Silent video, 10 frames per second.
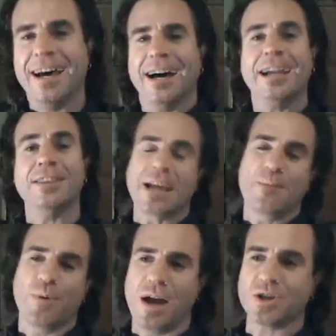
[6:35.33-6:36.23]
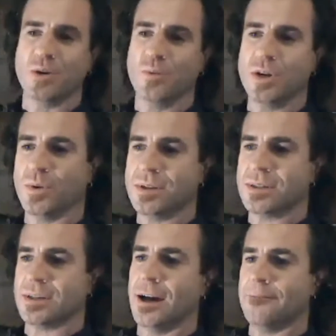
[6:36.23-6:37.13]
in the same production, which
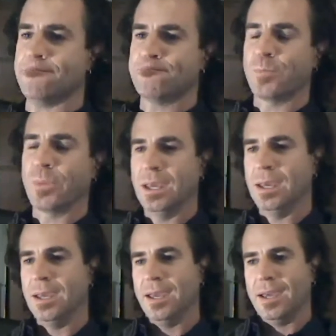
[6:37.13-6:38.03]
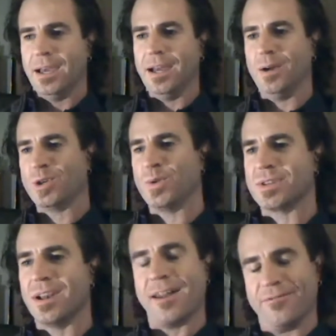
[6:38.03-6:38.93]
was a
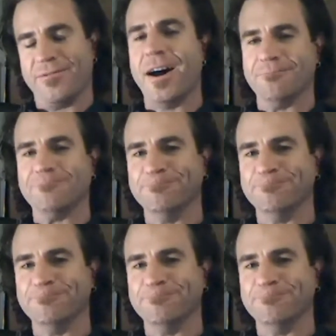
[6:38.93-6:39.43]
lot of fun.